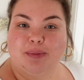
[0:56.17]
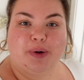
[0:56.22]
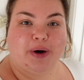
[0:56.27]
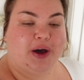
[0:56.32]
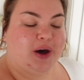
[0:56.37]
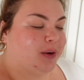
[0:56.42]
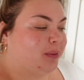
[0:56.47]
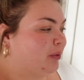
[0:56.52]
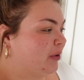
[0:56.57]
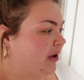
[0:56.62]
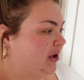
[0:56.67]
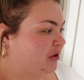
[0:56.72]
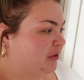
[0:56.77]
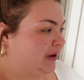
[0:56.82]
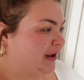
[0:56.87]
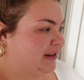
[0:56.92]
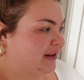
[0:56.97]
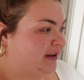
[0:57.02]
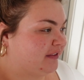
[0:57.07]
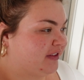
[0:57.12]
Boy, oh boy, do
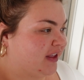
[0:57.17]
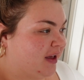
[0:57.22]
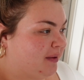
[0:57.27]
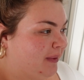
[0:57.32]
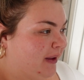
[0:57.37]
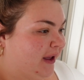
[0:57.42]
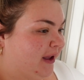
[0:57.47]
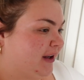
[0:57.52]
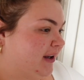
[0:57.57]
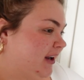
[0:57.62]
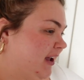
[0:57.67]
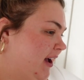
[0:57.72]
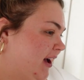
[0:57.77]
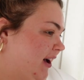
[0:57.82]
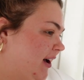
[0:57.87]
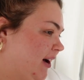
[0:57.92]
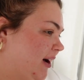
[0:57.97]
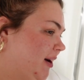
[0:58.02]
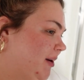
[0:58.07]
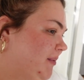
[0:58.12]
I love that man.
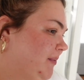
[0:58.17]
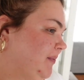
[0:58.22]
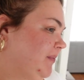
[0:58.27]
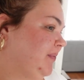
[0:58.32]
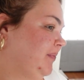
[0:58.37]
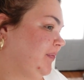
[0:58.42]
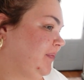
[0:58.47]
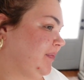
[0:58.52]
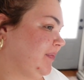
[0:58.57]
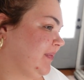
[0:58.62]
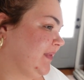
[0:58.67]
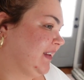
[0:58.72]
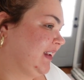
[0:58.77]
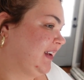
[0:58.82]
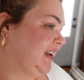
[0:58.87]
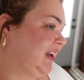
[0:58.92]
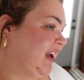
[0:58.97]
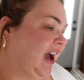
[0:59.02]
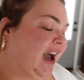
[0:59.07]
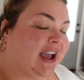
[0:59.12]
Um,
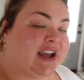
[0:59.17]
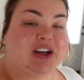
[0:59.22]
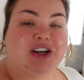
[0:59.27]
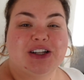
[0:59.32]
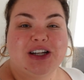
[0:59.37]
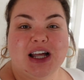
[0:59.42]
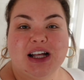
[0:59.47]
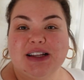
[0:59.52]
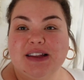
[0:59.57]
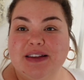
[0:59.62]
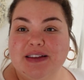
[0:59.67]
I could not